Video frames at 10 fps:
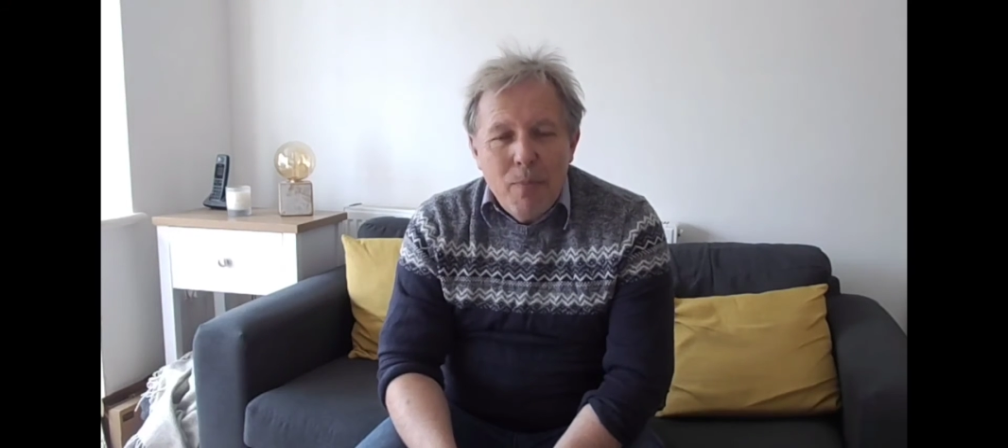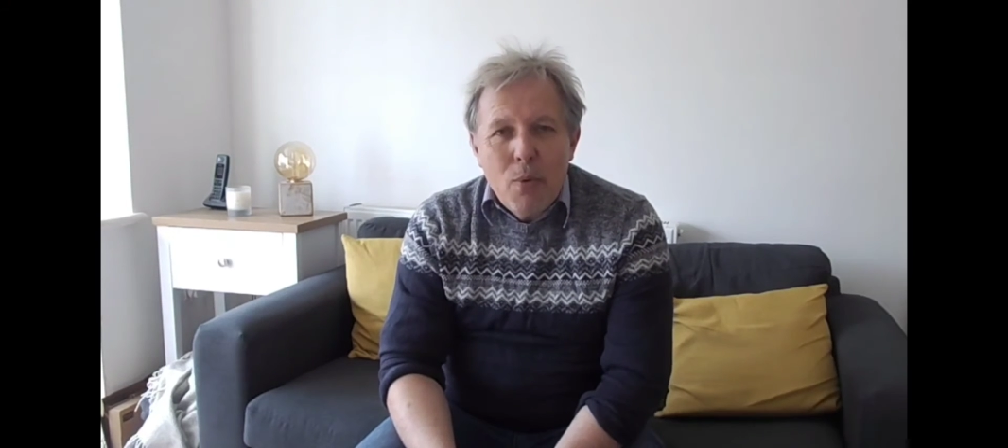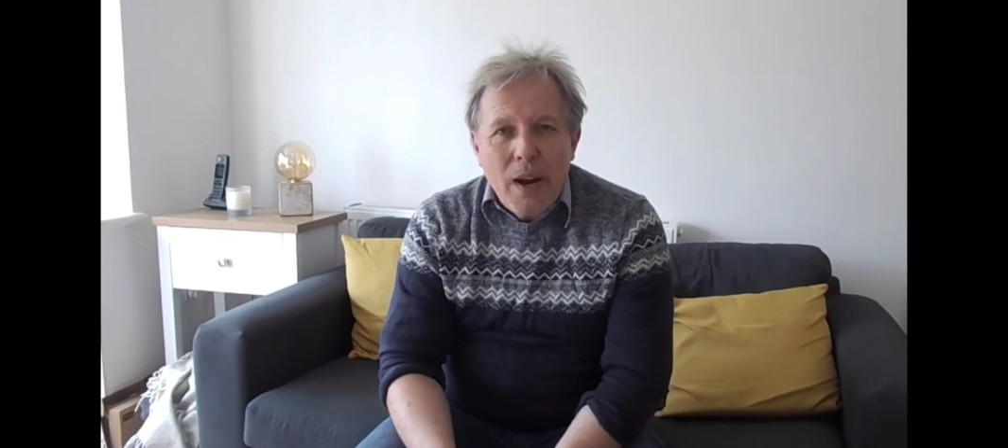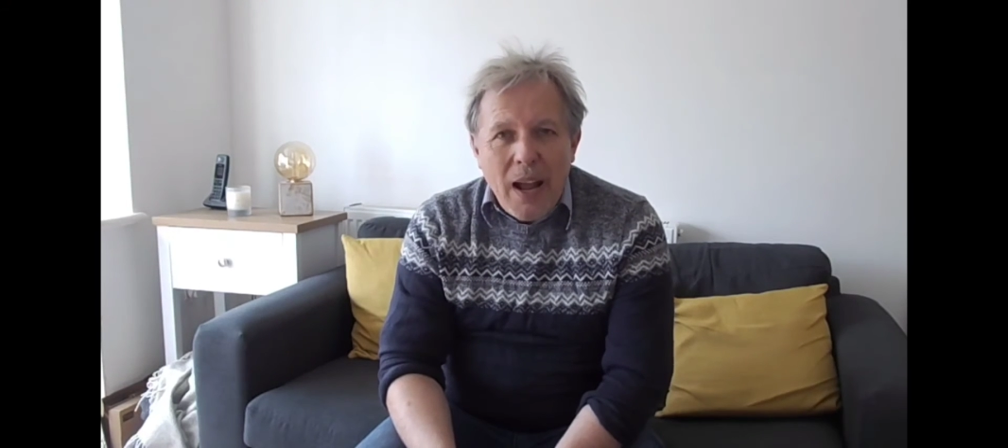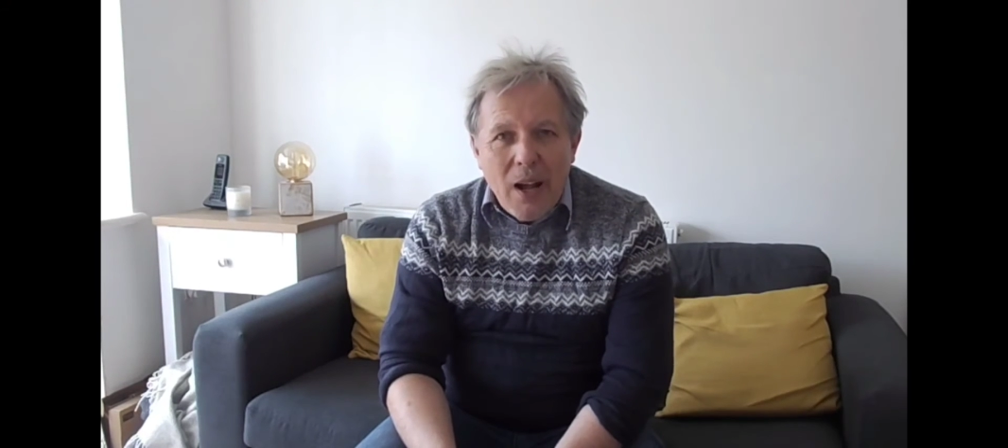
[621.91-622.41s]

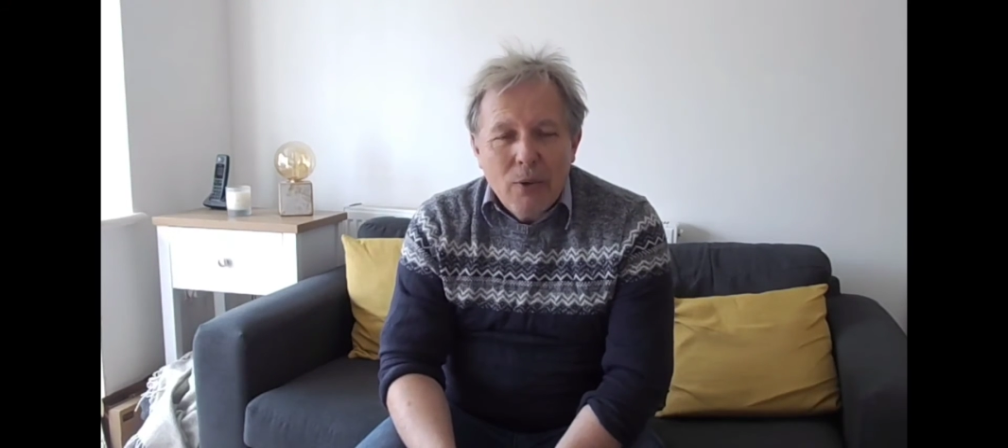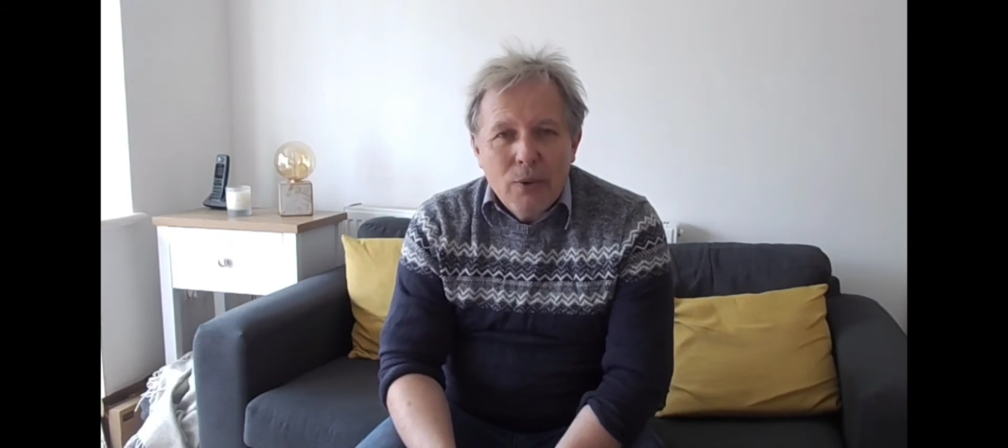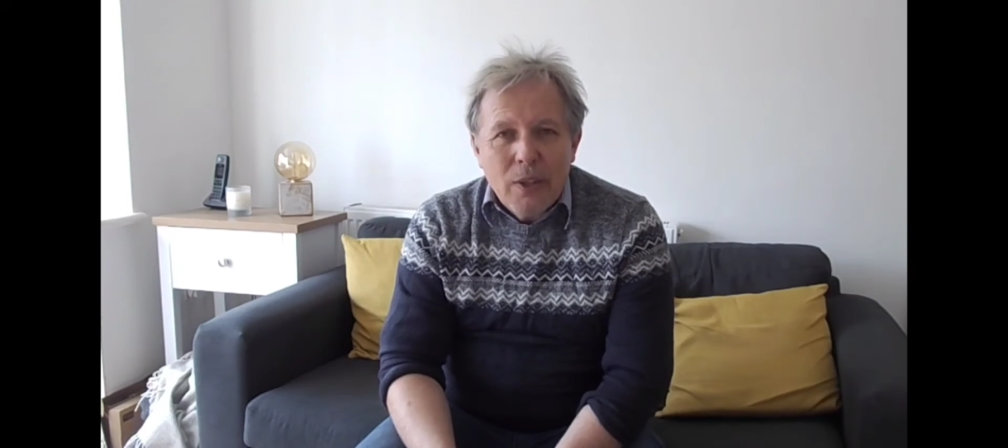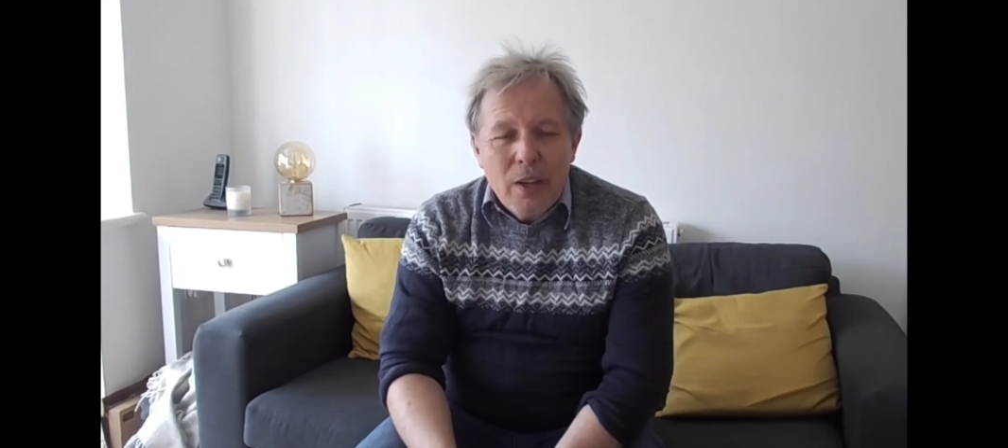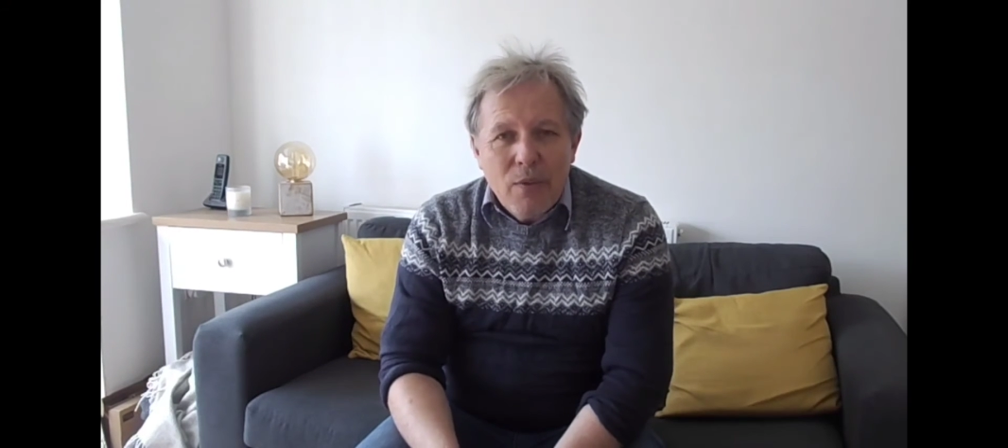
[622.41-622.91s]
bought a
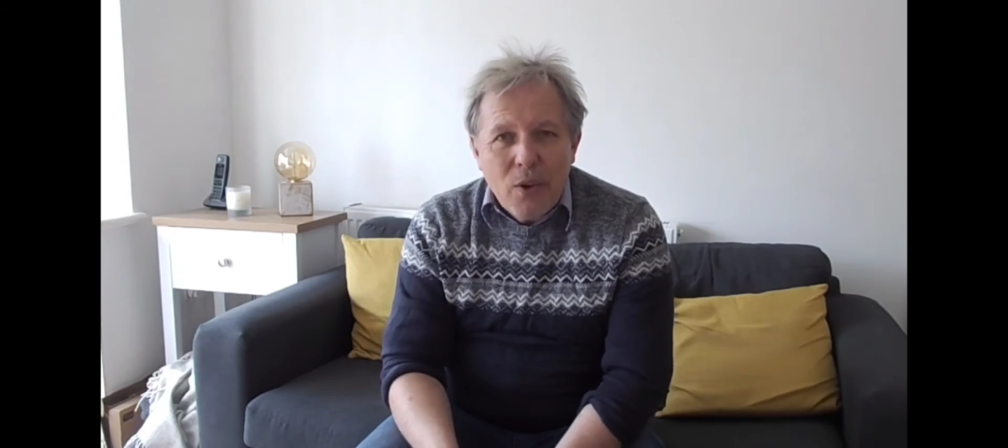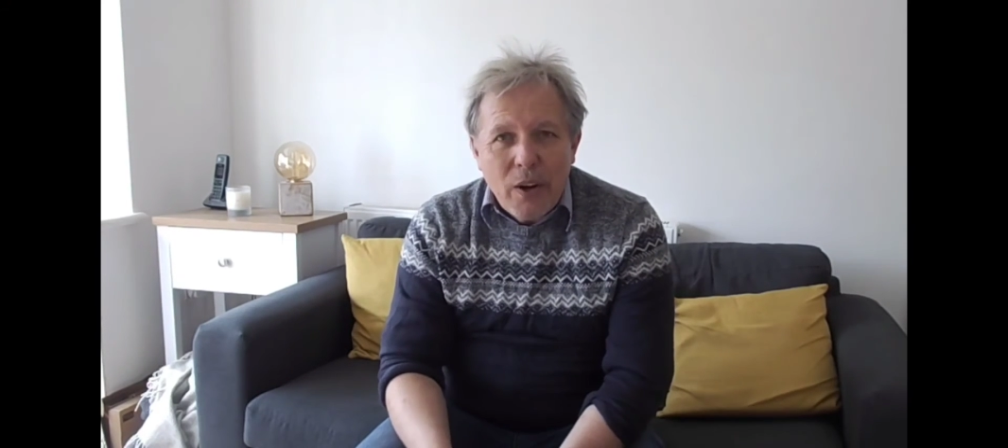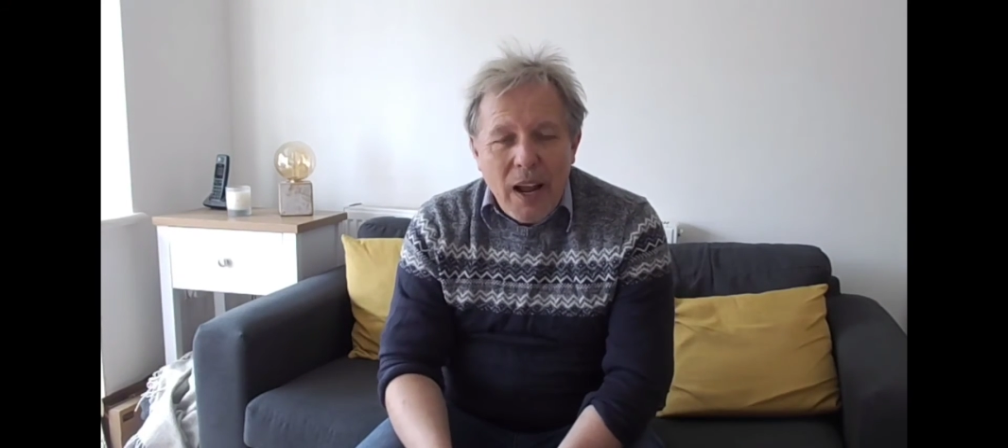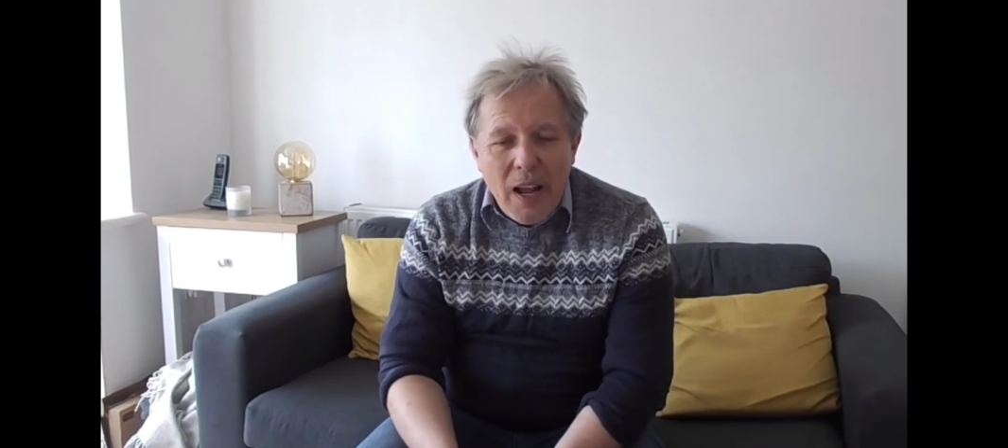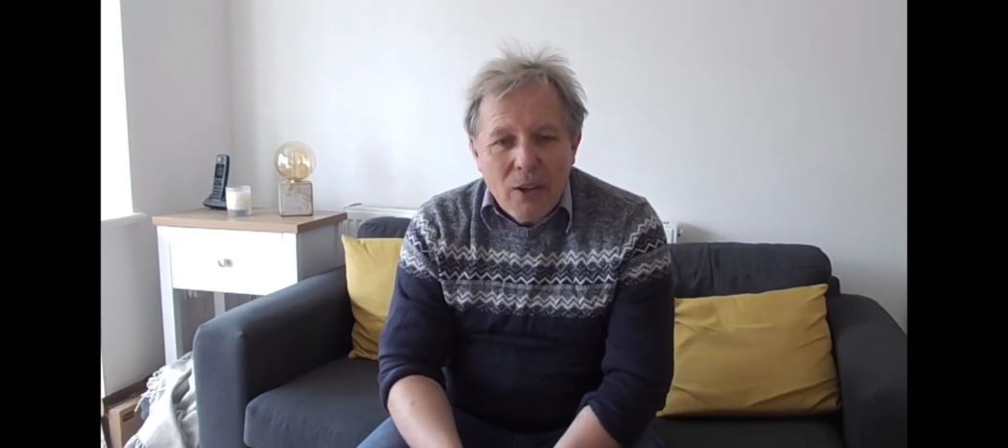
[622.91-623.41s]
house and you've got
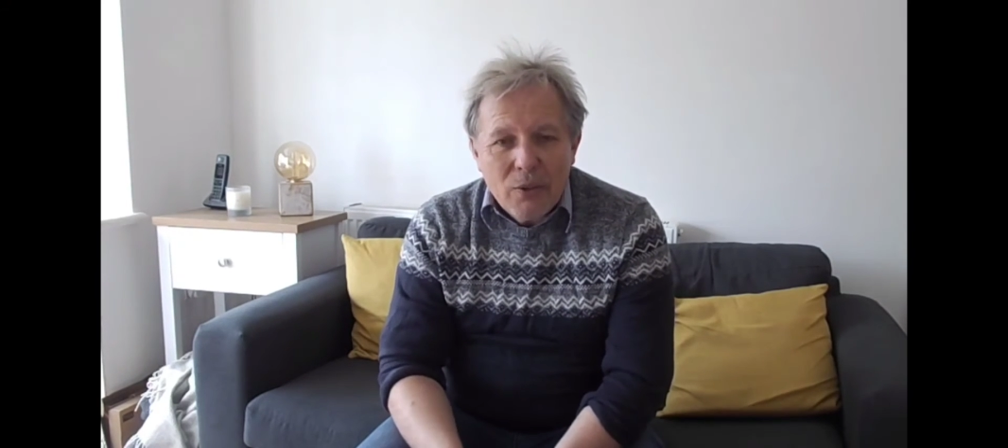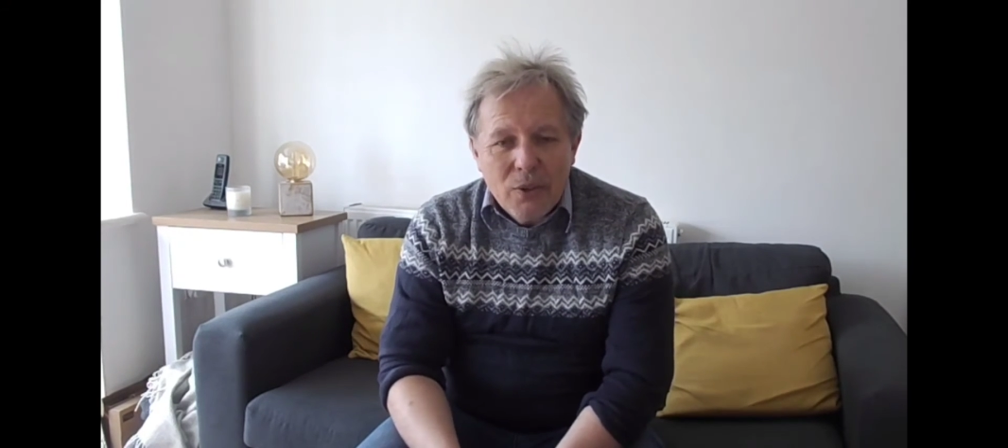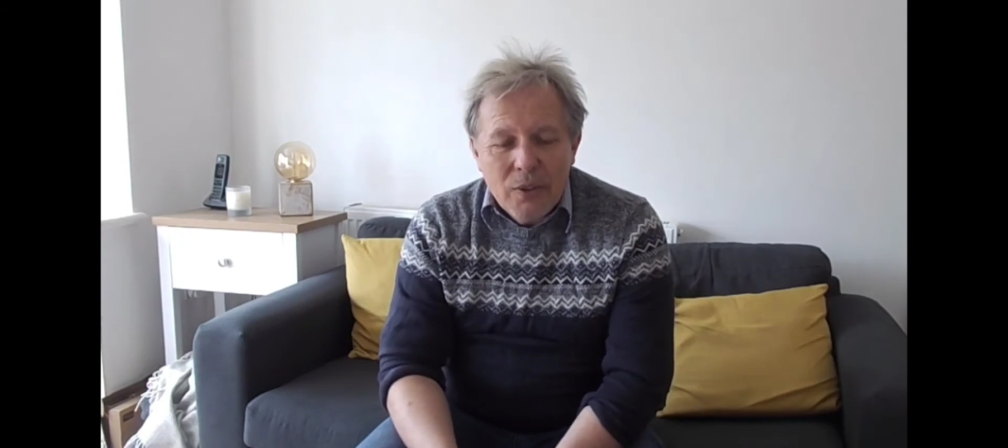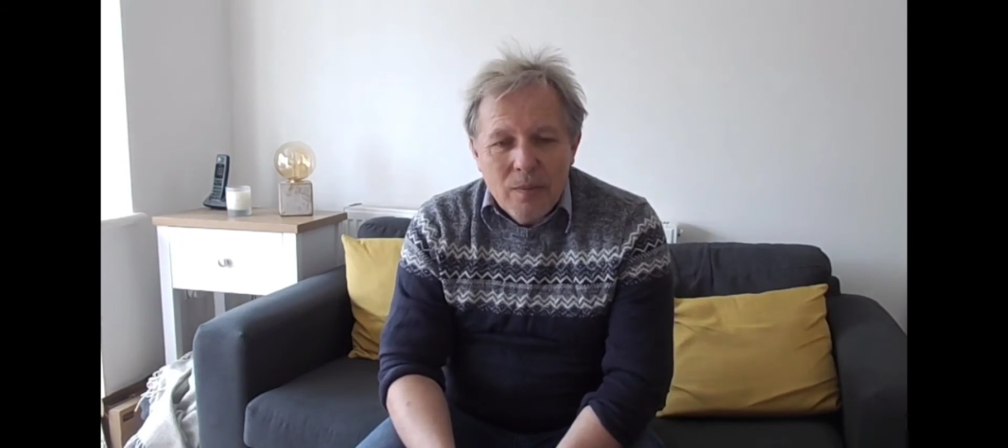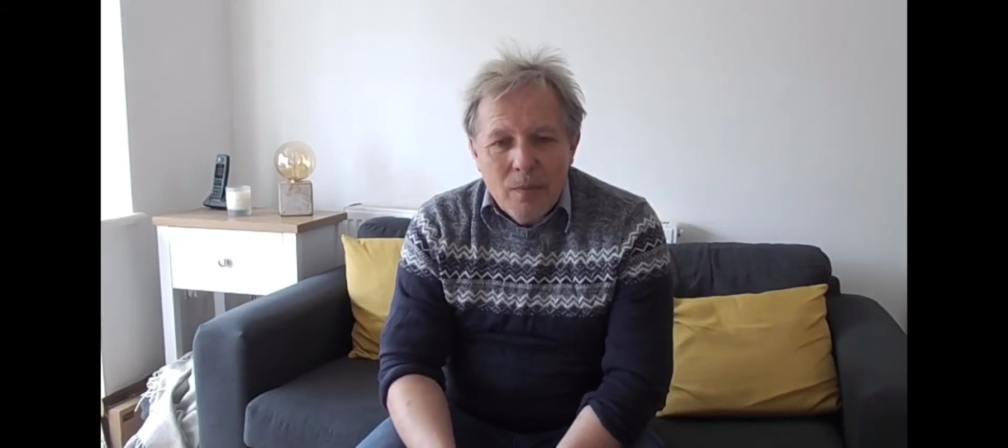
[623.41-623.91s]
a house.